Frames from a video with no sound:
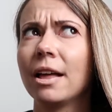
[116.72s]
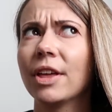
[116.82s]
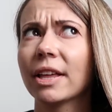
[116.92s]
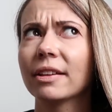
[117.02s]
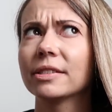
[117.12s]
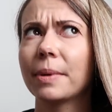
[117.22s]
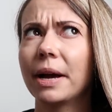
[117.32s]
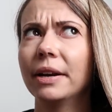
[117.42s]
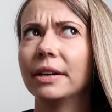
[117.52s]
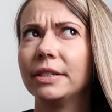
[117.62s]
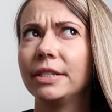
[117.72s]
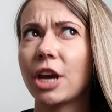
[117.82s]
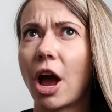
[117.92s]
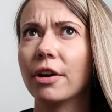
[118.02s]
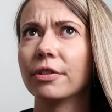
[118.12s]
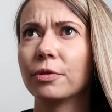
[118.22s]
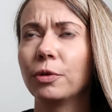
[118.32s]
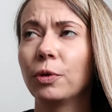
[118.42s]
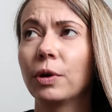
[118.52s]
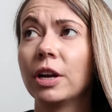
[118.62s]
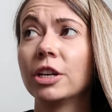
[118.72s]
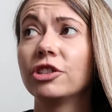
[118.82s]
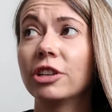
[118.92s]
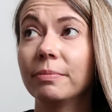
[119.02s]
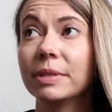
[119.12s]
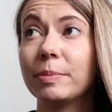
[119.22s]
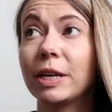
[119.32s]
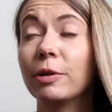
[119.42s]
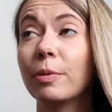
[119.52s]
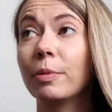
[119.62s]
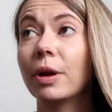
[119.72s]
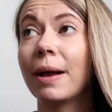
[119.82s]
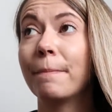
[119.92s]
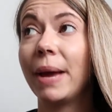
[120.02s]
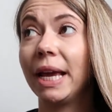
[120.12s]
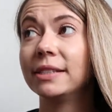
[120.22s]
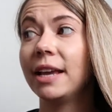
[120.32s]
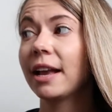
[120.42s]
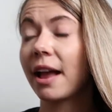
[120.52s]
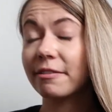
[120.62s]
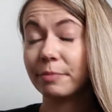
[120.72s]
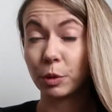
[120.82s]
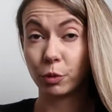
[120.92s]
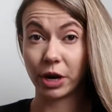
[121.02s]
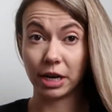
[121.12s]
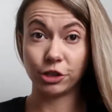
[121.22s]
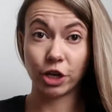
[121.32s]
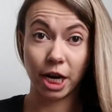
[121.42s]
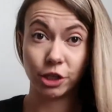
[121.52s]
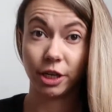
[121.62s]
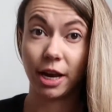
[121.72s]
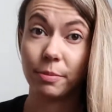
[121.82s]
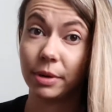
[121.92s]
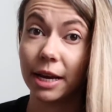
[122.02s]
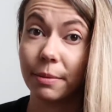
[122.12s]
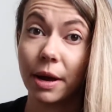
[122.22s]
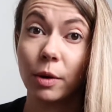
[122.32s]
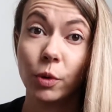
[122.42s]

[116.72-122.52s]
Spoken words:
I think that's about it. Yeah, gym's been amazing. I've been really changing up like my